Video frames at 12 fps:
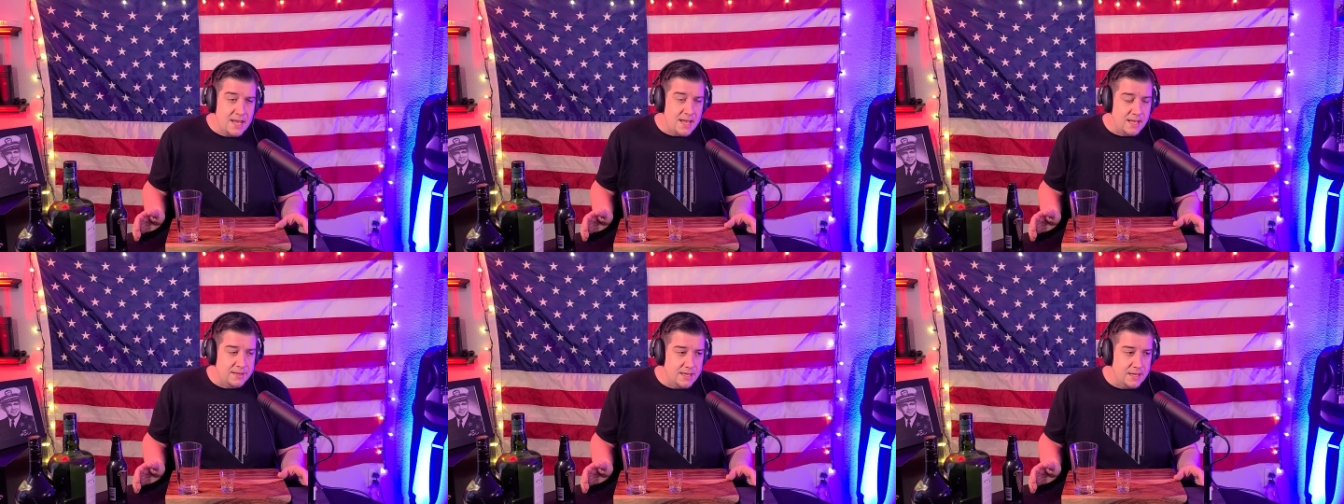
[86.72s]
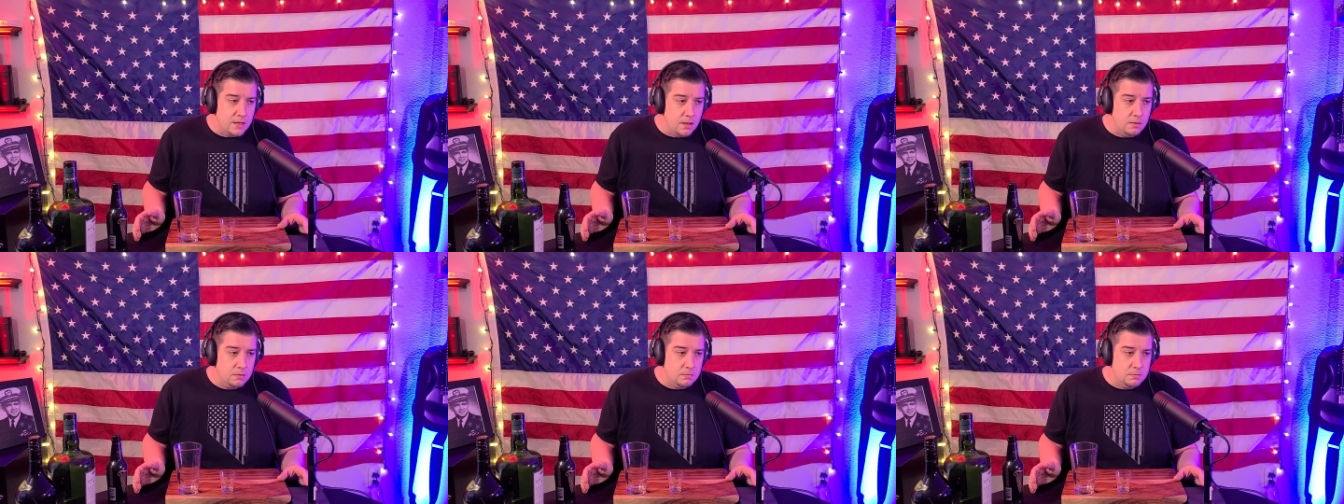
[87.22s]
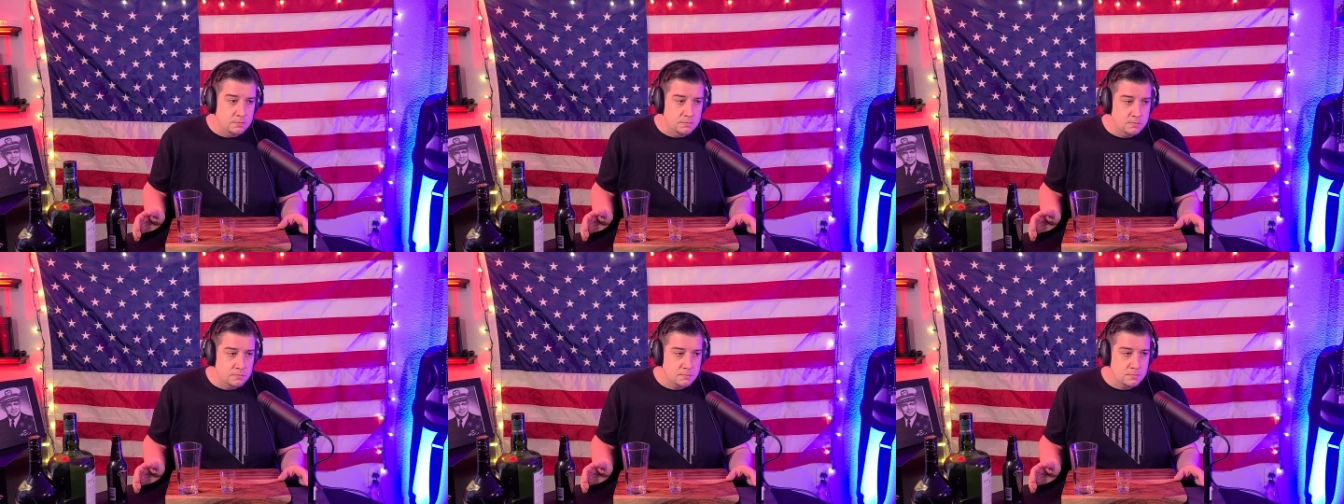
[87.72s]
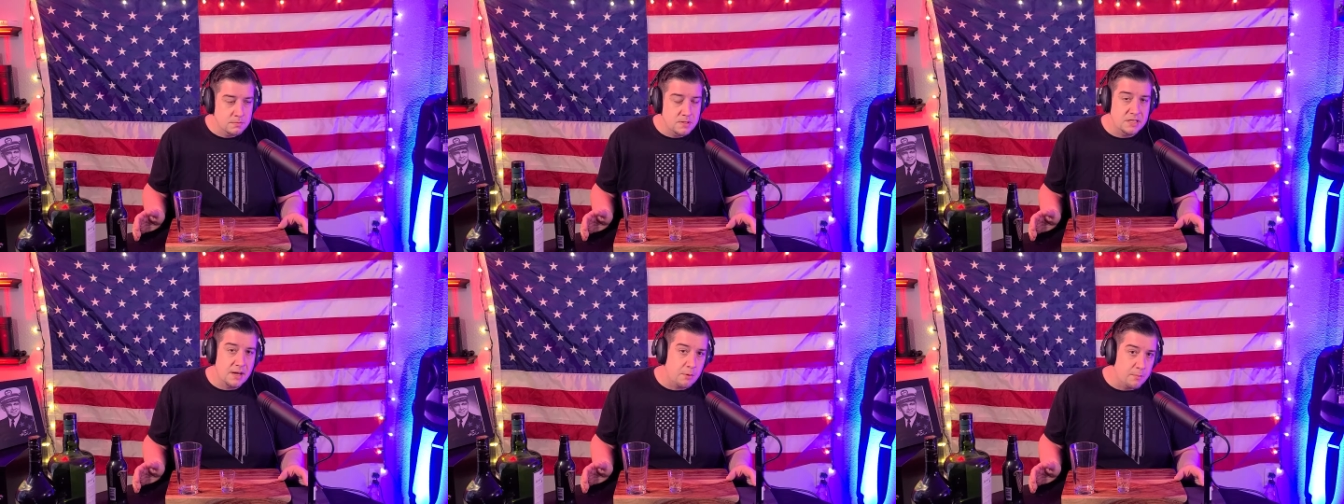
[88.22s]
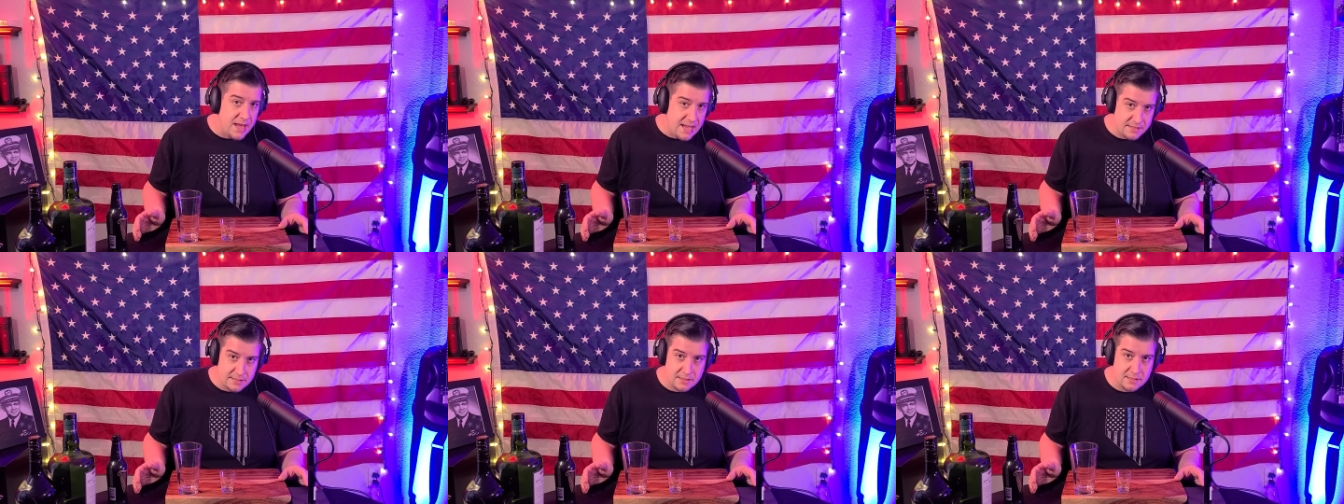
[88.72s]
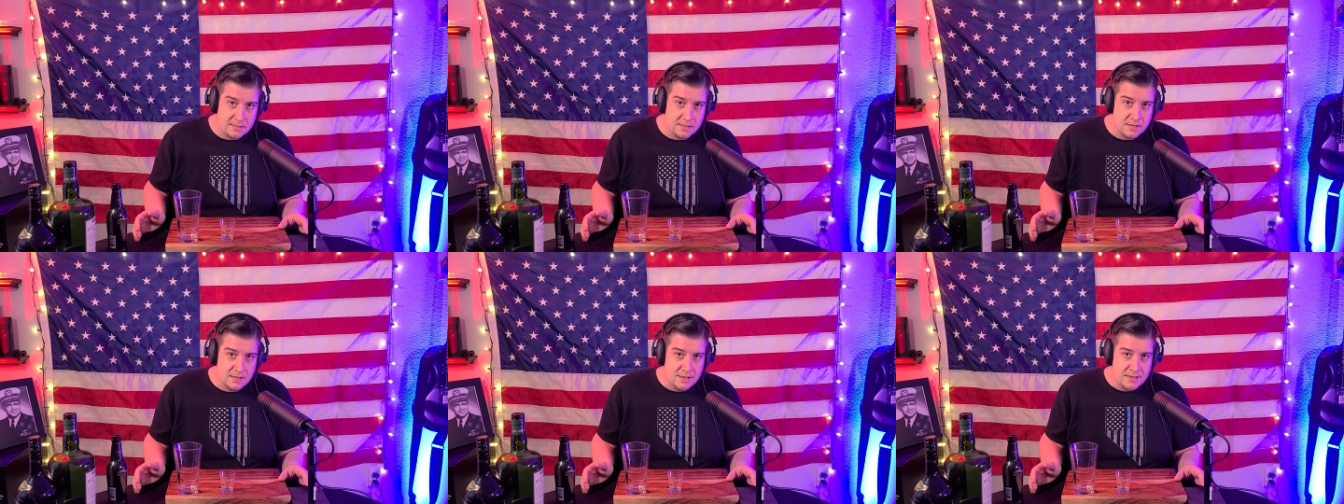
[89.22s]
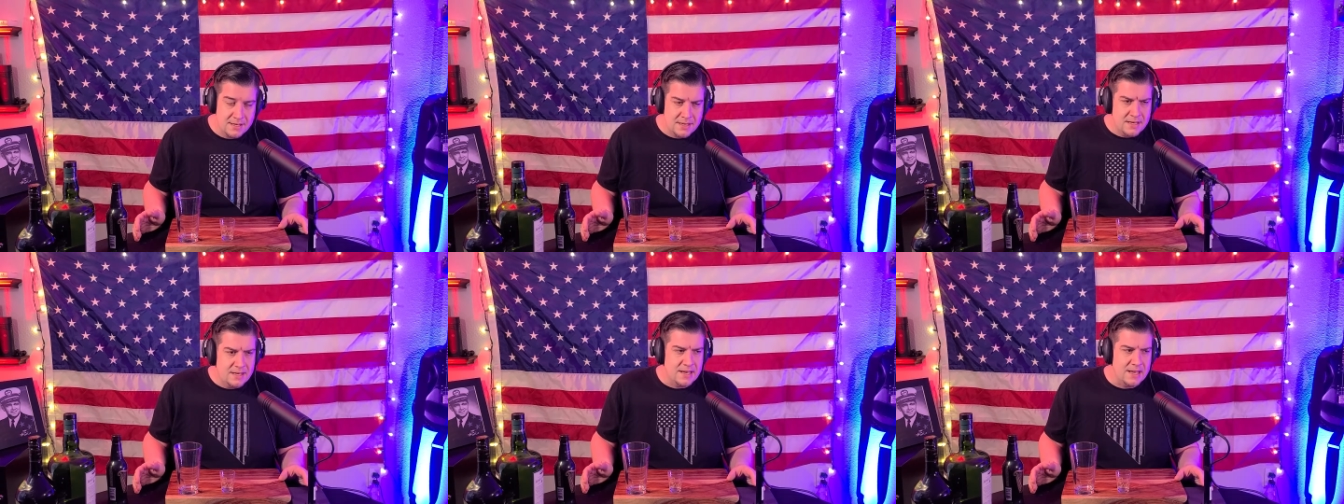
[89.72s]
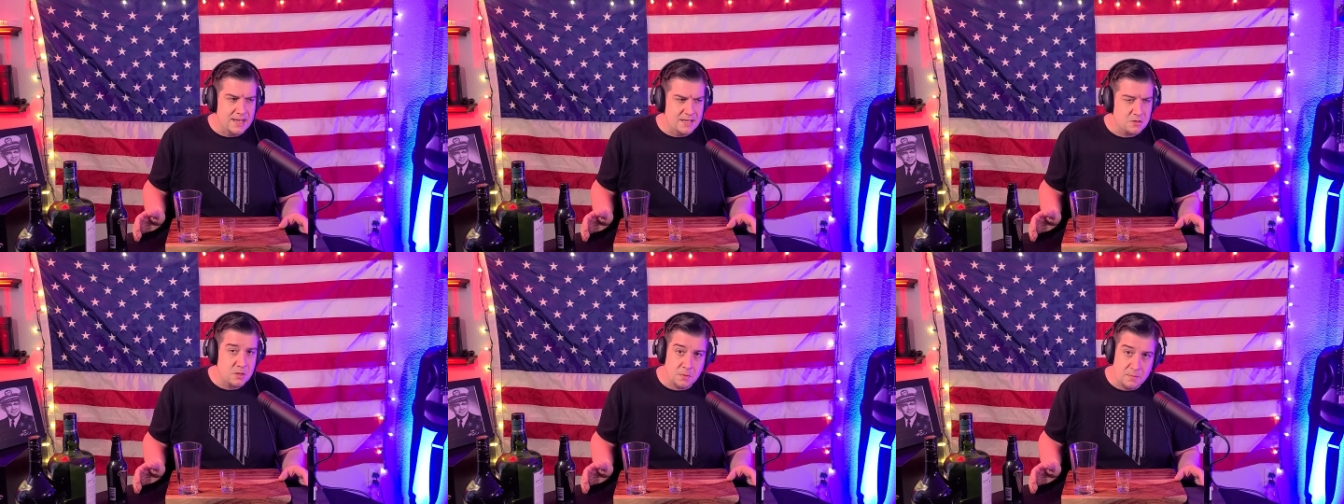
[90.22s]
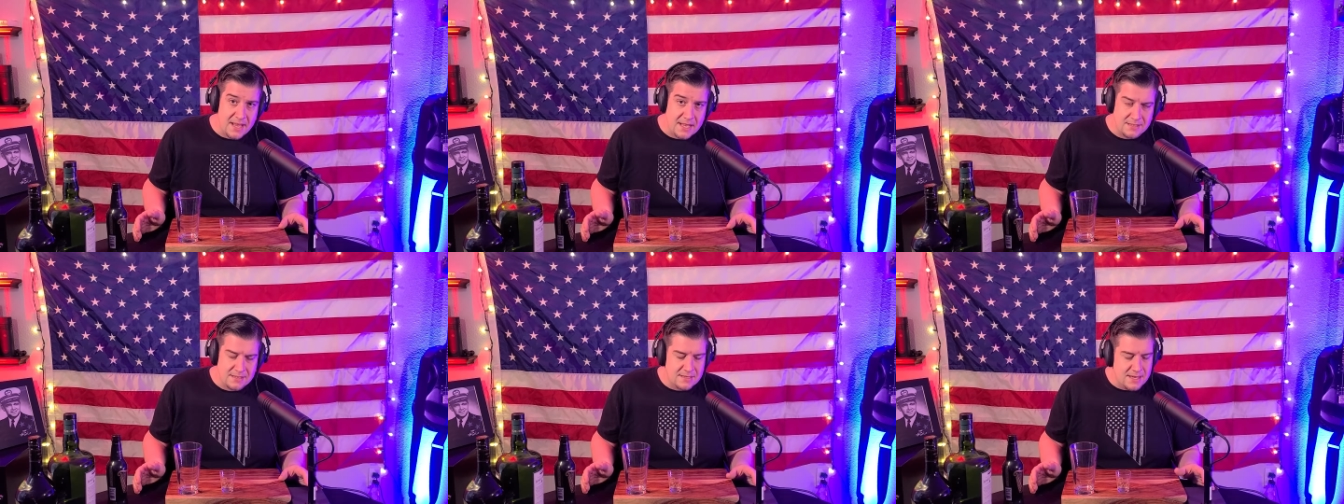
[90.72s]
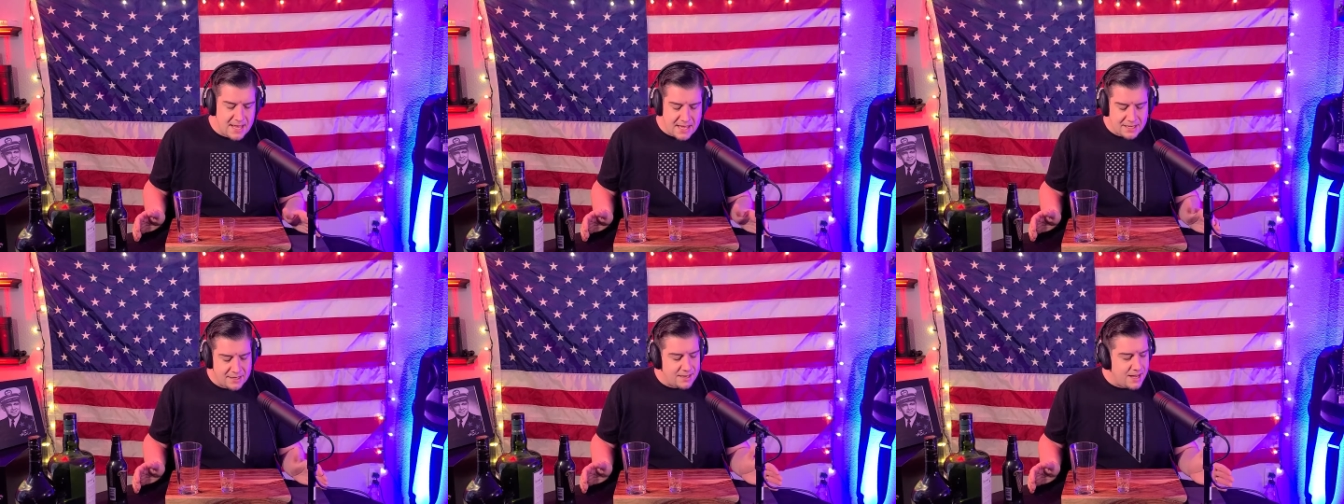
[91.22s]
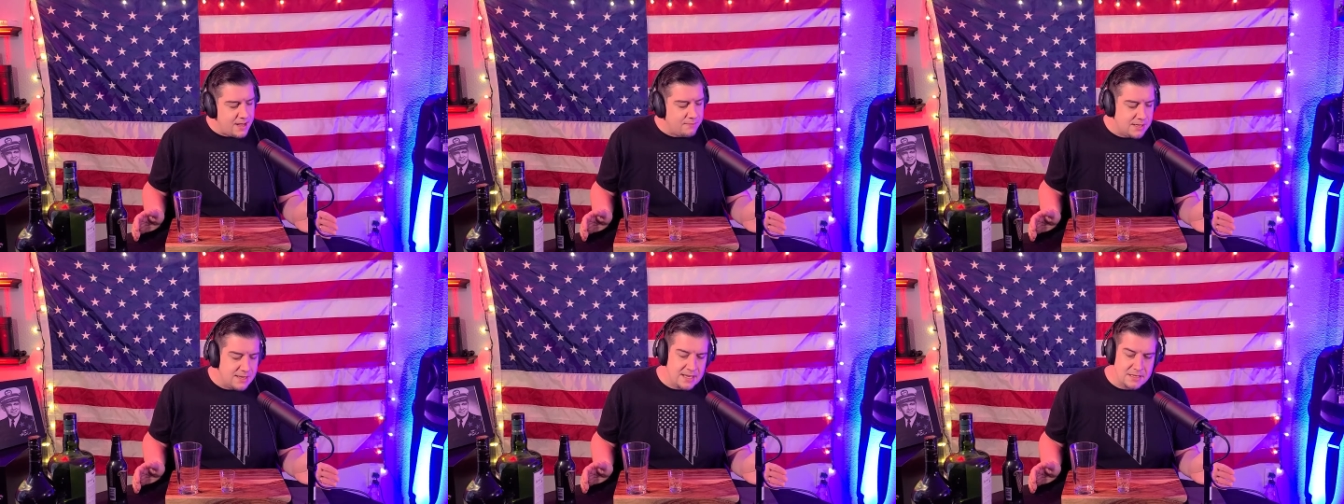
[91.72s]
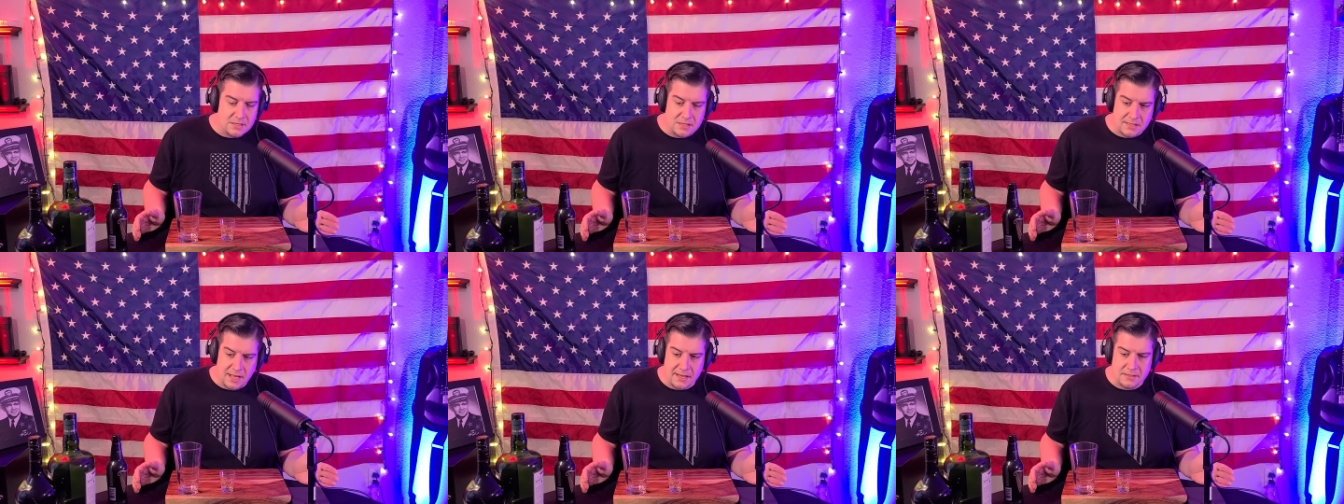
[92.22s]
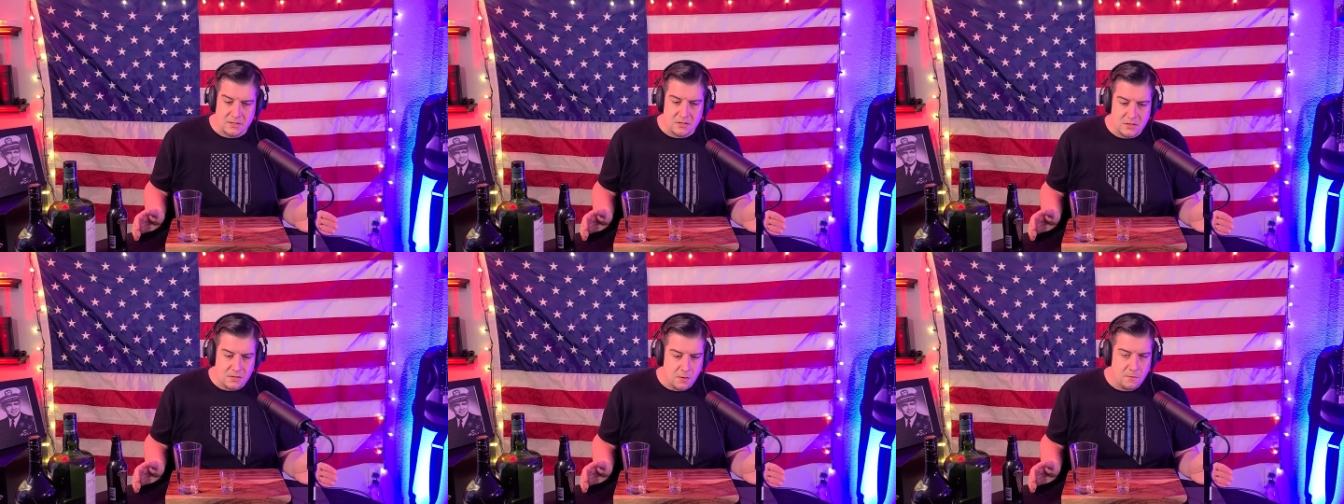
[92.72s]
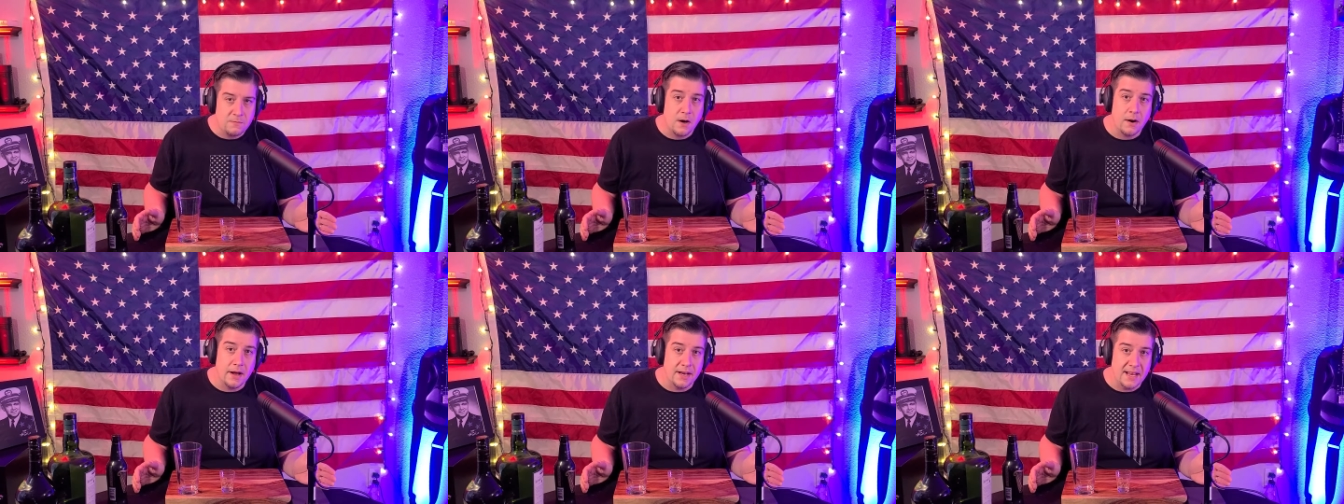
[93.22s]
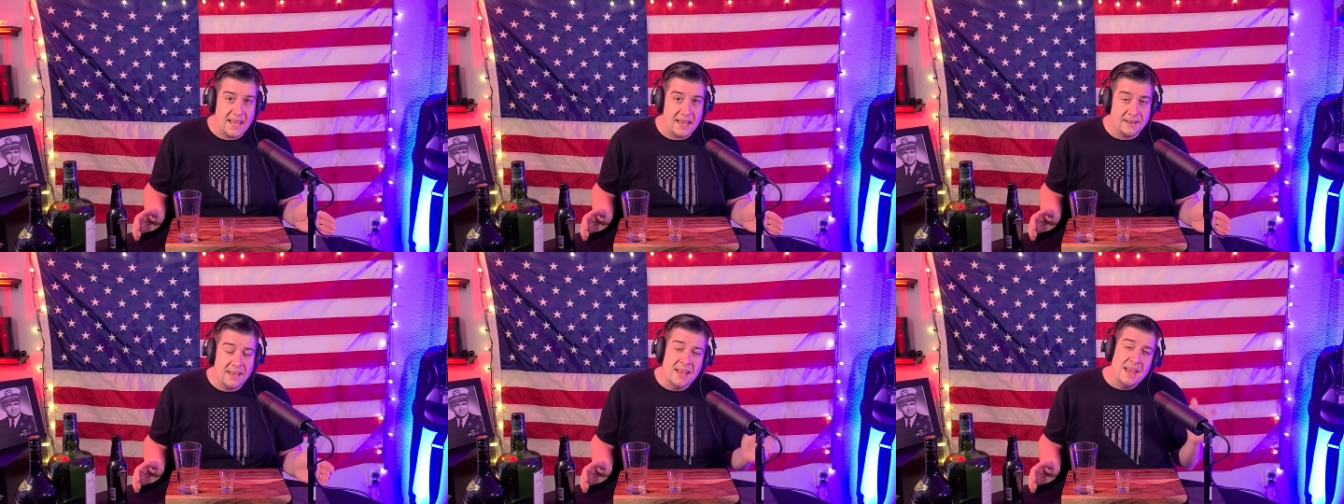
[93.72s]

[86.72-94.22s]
And then, oh, double masks and triple masks. And everything has just gotten so far out of hand.